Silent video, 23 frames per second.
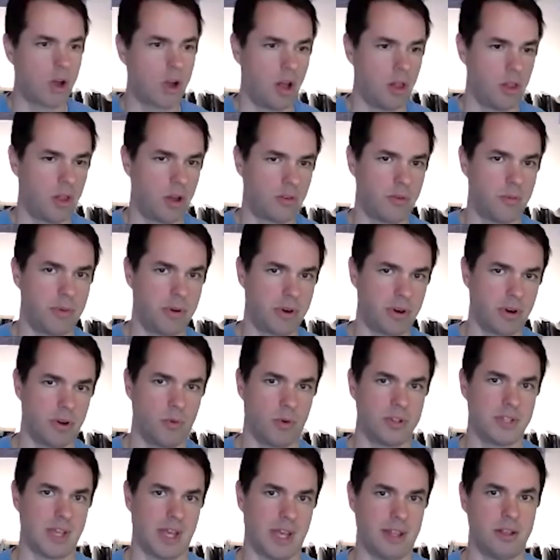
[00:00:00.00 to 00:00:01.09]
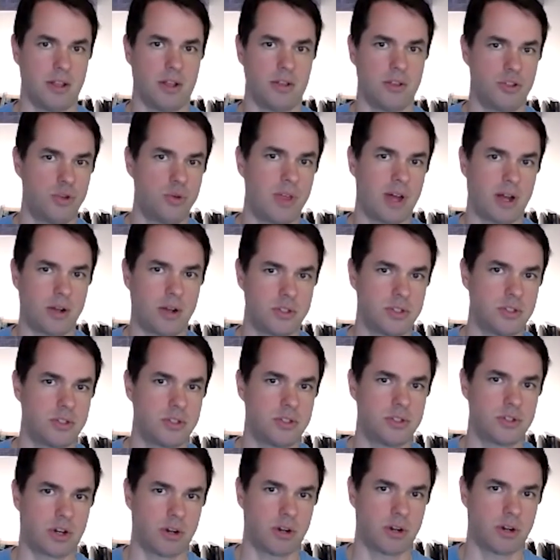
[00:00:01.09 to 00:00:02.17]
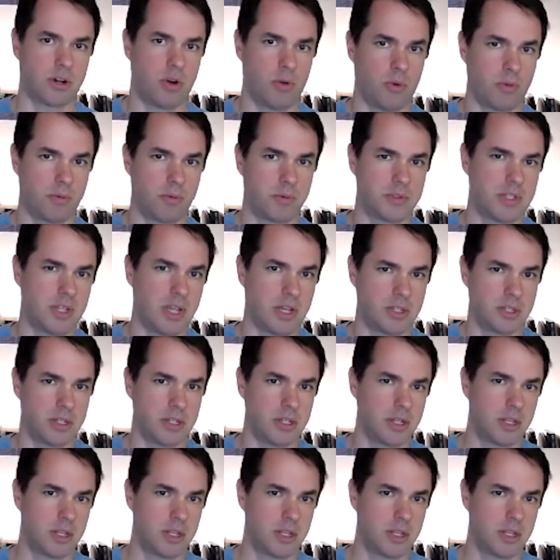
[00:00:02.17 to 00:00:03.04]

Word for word: how long of a period was that 2000s the starting point when was the exit yeah